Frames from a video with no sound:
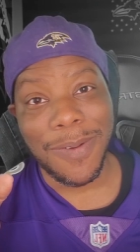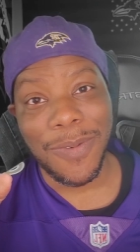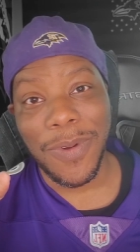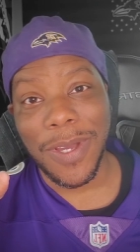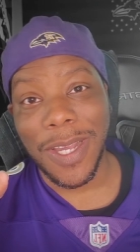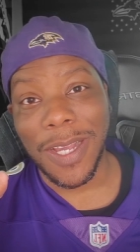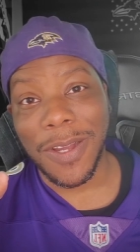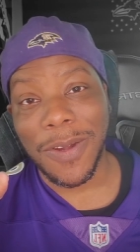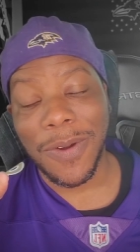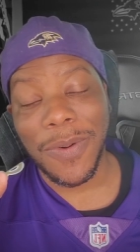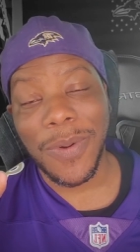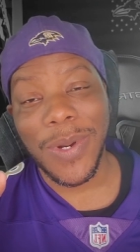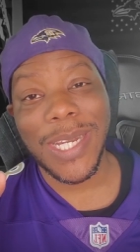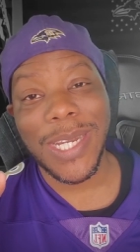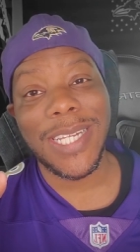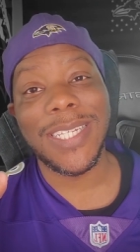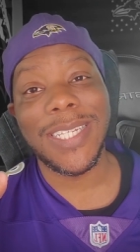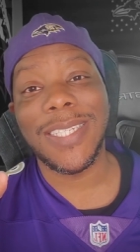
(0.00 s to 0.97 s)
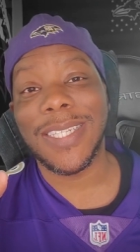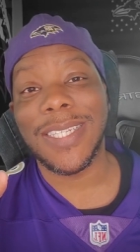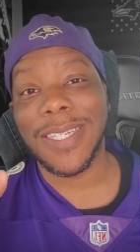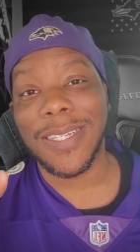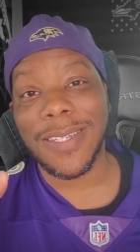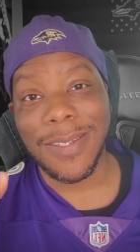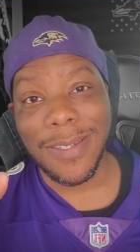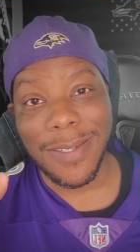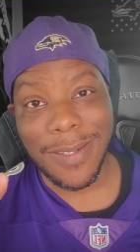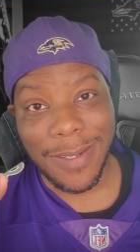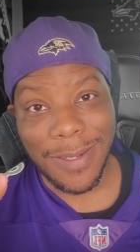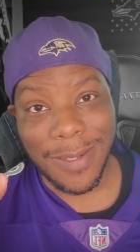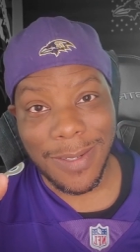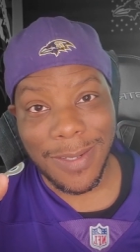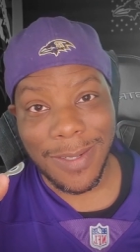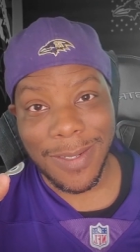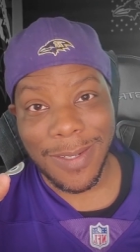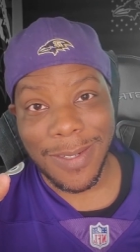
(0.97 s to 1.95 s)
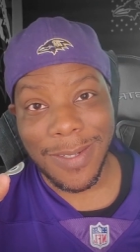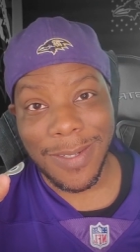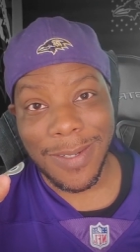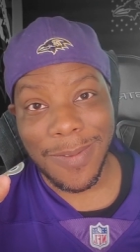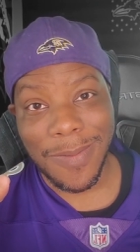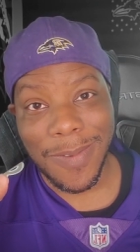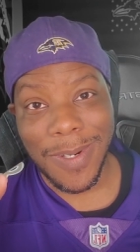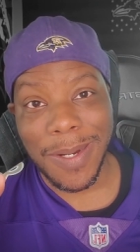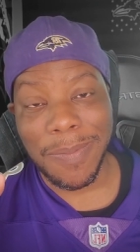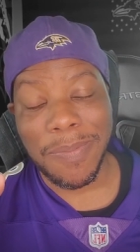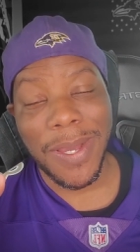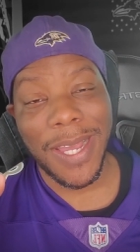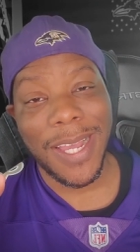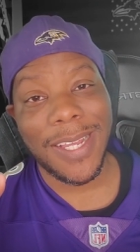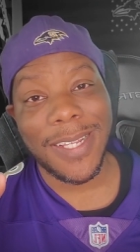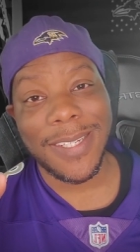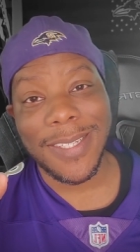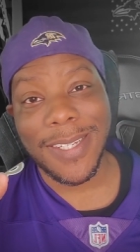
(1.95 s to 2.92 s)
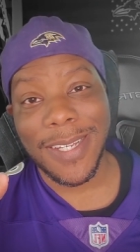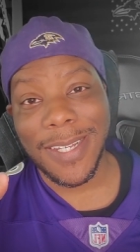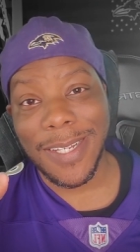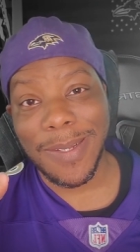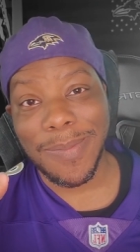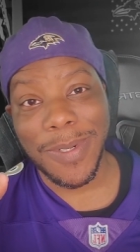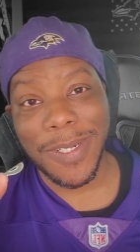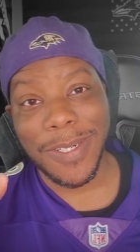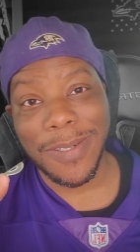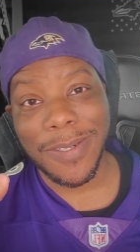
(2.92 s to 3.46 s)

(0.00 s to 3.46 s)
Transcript: went crazy when the pass came on.